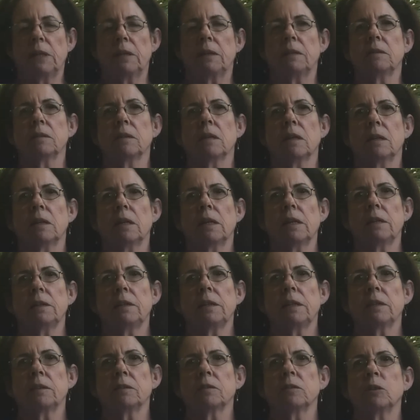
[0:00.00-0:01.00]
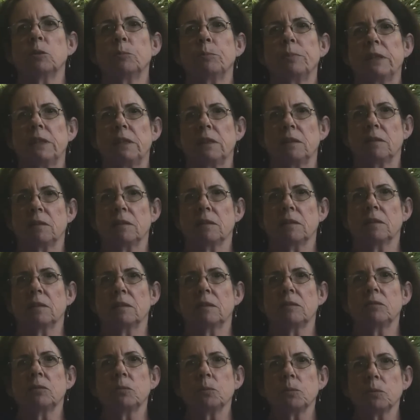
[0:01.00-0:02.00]
And I lay down on the bed, and
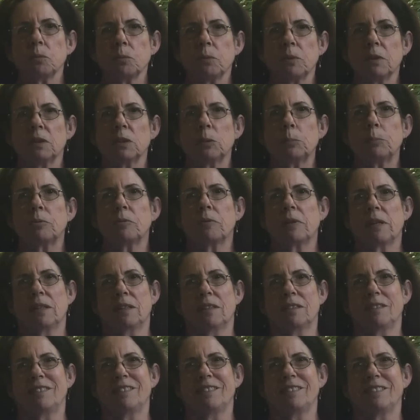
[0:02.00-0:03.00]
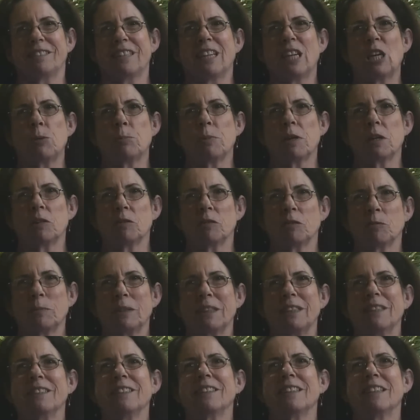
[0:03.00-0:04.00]
this was when the paralysis came over
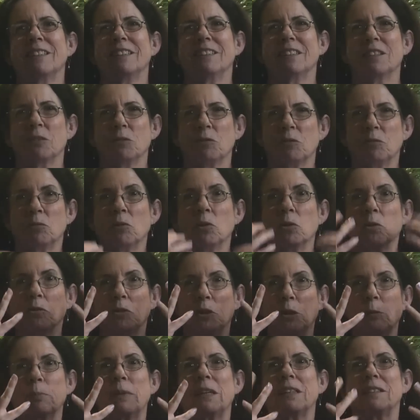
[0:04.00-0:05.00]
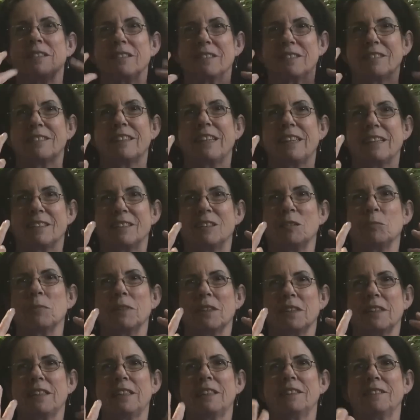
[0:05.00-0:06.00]
me and the roaring, buzzing sound in
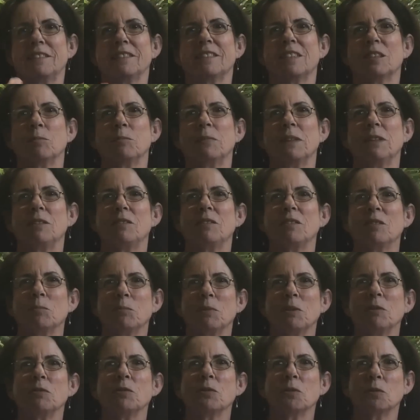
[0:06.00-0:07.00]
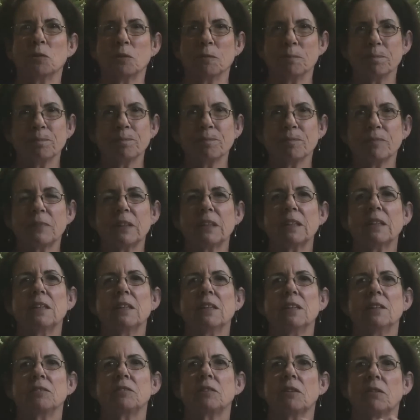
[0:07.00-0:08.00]
my head that I mentioned before.
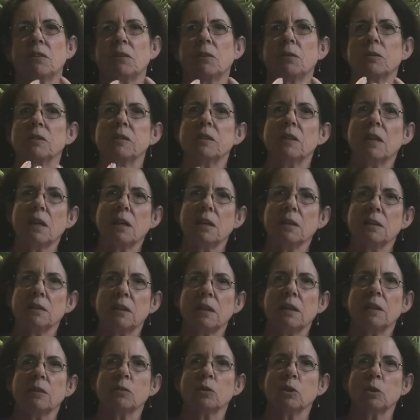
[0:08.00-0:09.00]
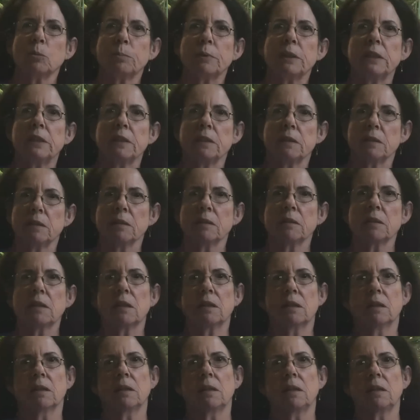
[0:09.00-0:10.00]
So I was lying down on the bed,
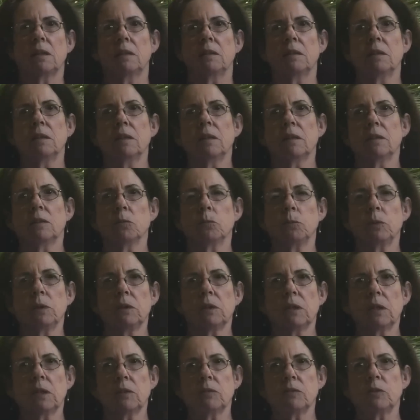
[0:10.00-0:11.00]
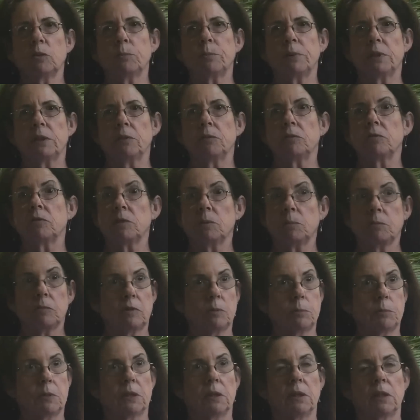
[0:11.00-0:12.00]
and I had the window of the bedroom
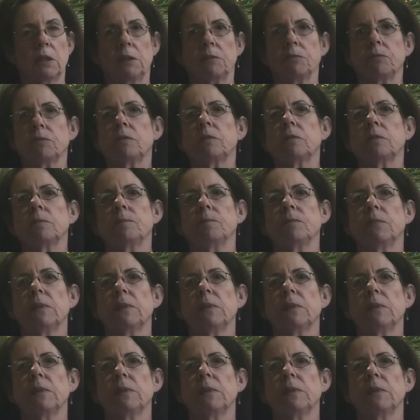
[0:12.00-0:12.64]
to my left.